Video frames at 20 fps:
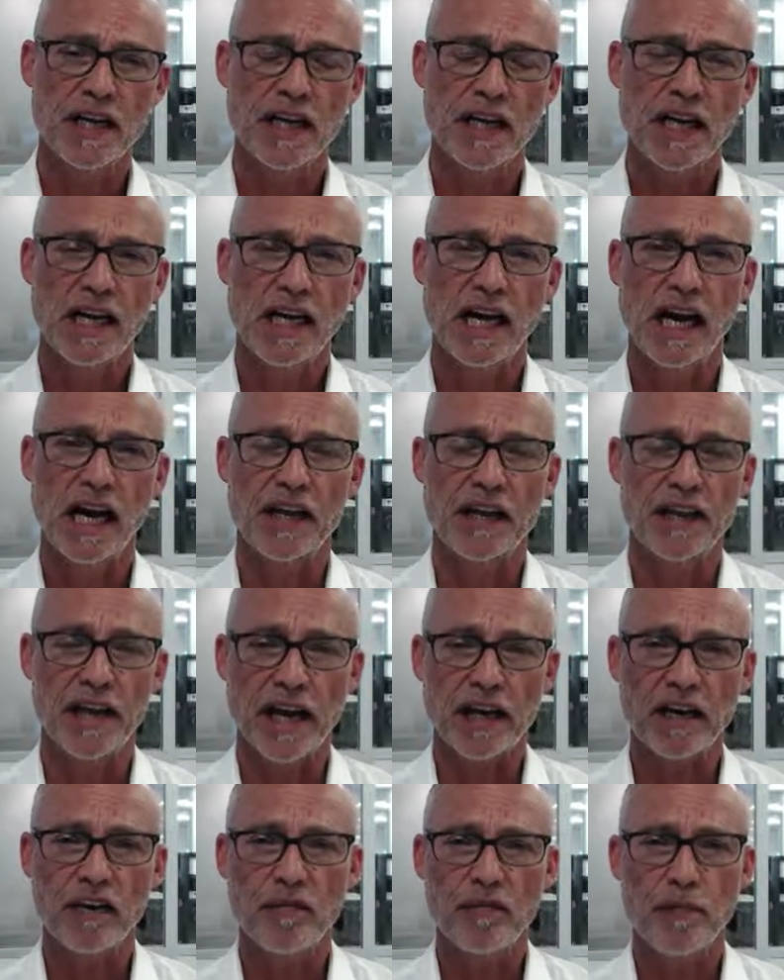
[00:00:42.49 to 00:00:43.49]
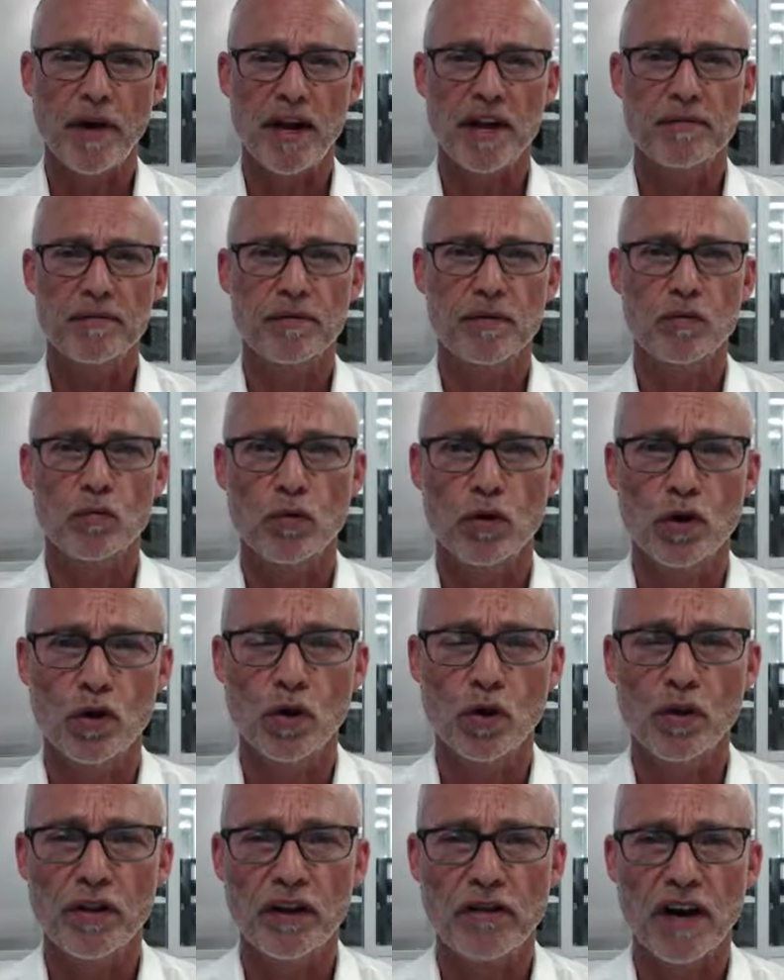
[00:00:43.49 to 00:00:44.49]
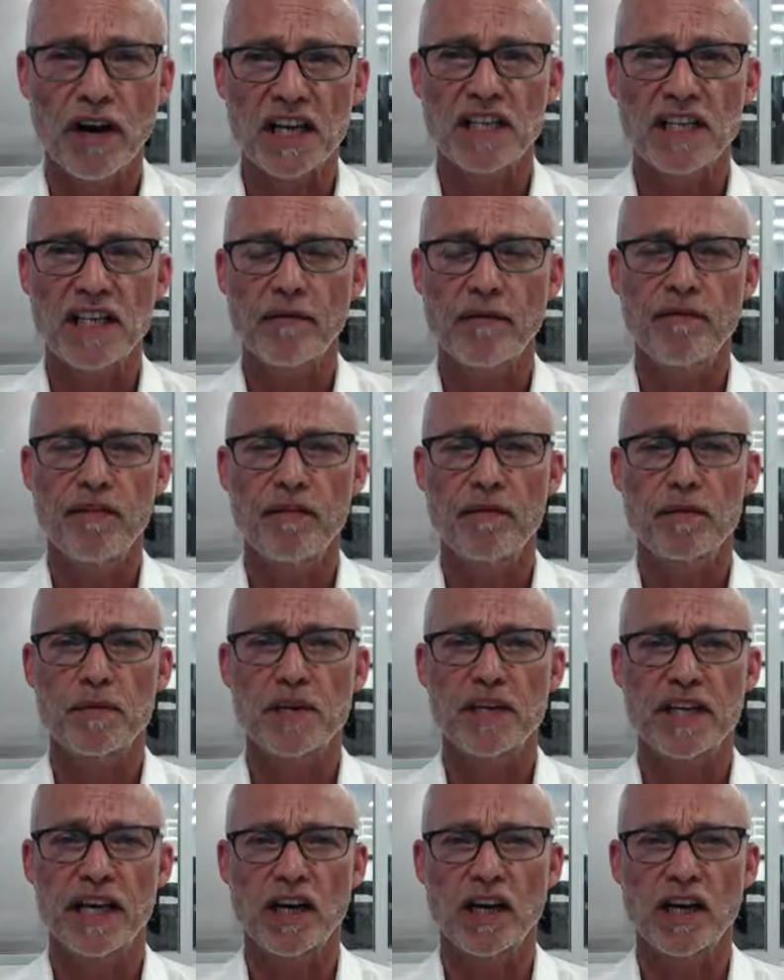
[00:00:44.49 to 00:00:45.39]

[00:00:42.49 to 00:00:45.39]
In the active management world, there are 70%